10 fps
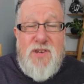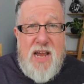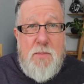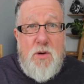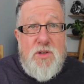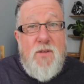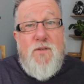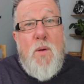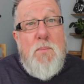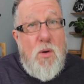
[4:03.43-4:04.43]
demos
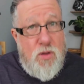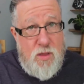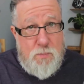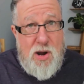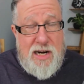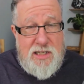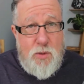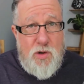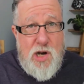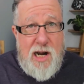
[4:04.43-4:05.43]
for both of the products that
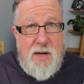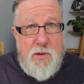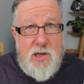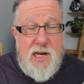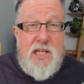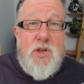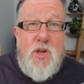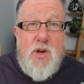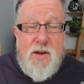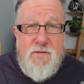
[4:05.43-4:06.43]
we're talking about today, so
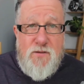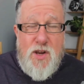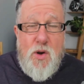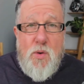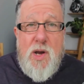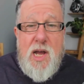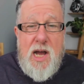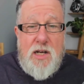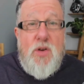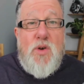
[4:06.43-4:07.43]
you can view
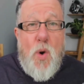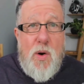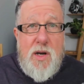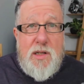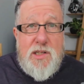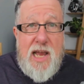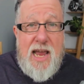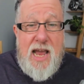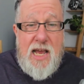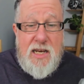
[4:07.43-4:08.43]
tutorials
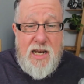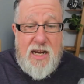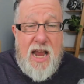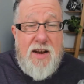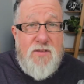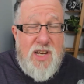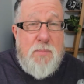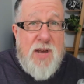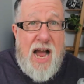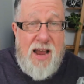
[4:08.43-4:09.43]
and uh, kind of
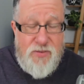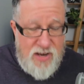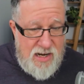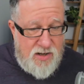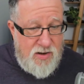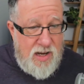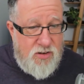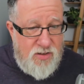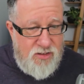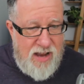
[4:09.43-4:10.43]
deep dives into
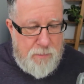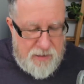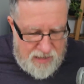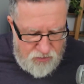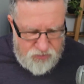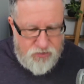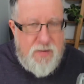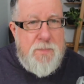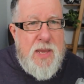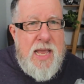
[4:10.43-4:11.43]
each of these applications.
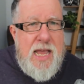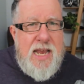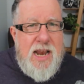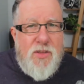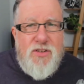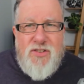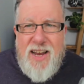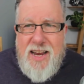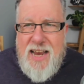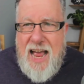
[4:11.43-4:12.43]
Now, the
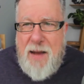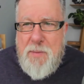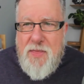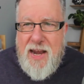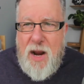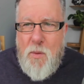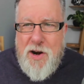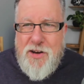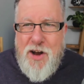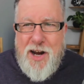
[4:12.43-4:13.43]
second app that I
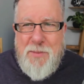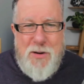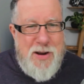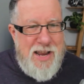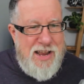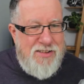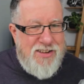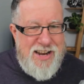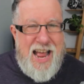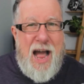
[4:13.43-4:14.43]
want to talk about is
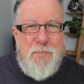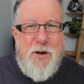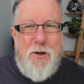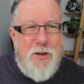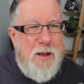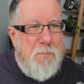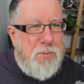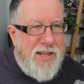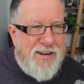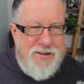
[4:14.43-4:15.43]
an app called
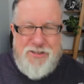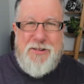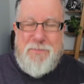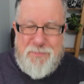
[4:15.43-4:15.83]
Plickers.